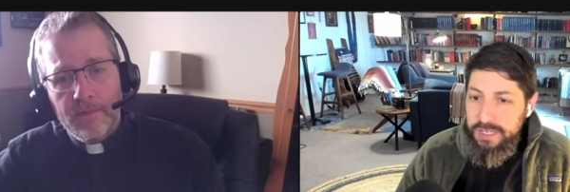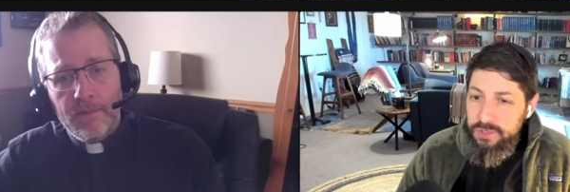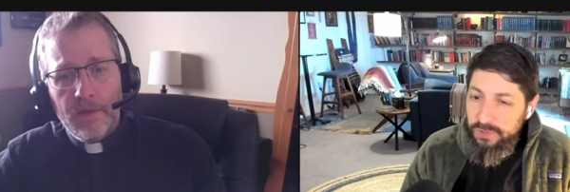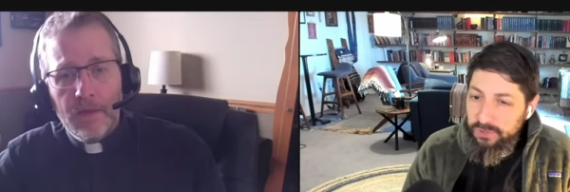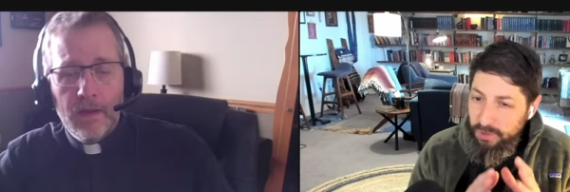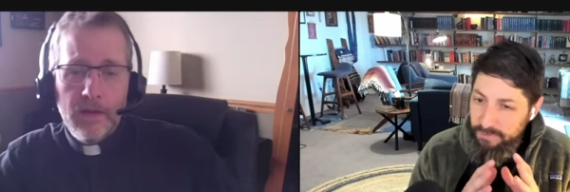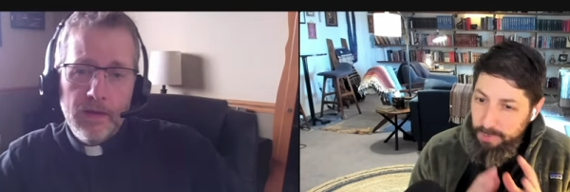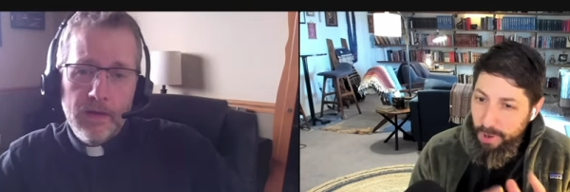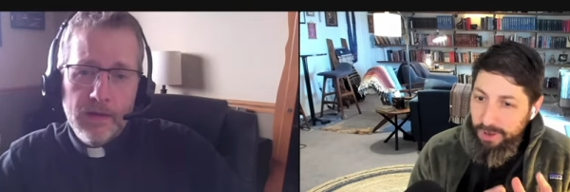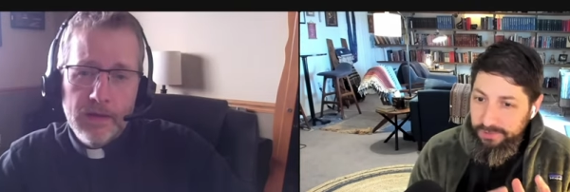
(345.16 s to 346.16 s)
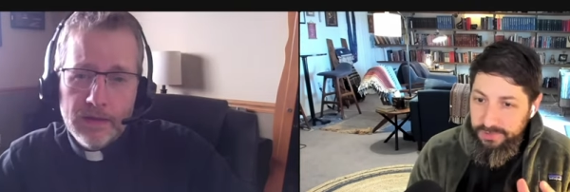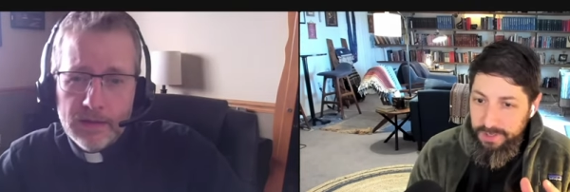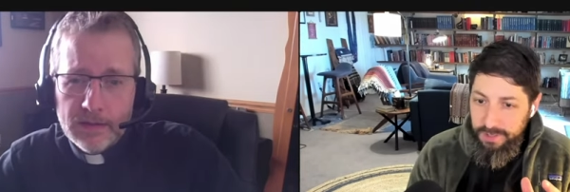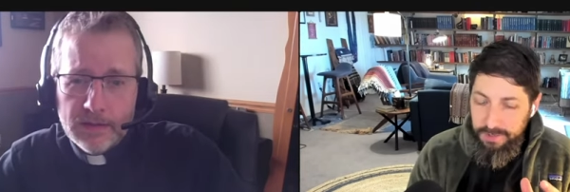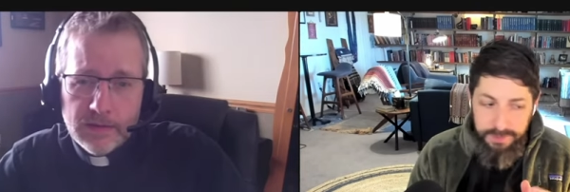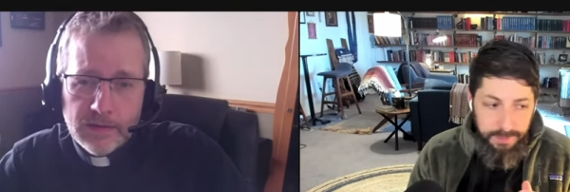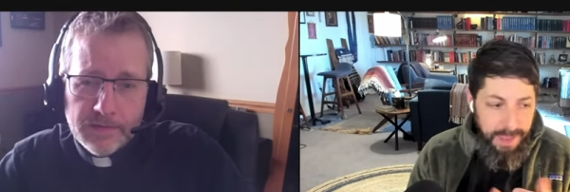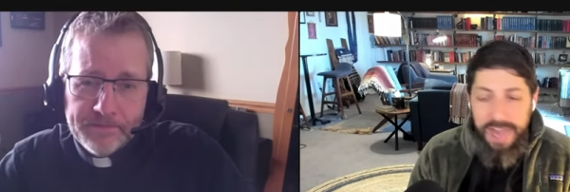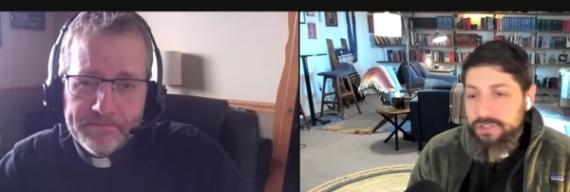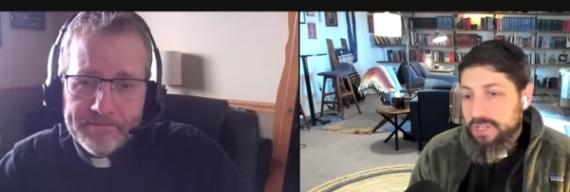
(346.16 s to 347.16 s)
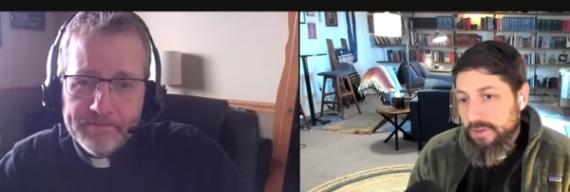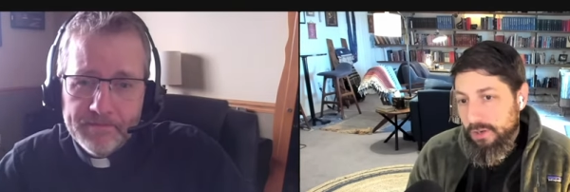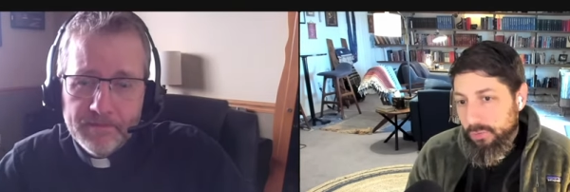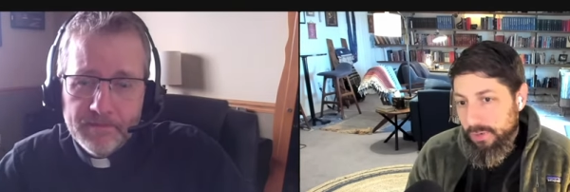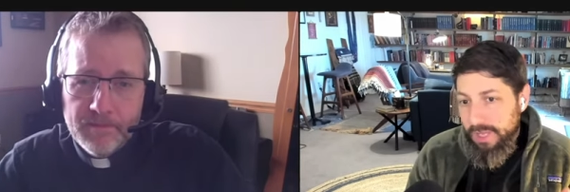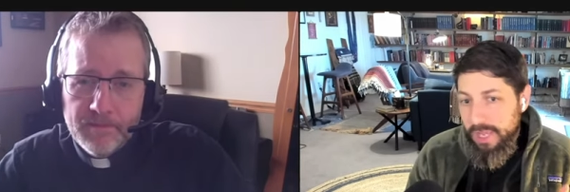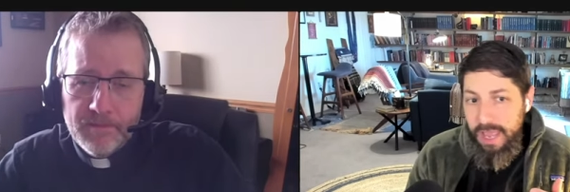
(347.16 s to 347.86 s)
Speaker 1: do and sort of parse the the passion of our Lord.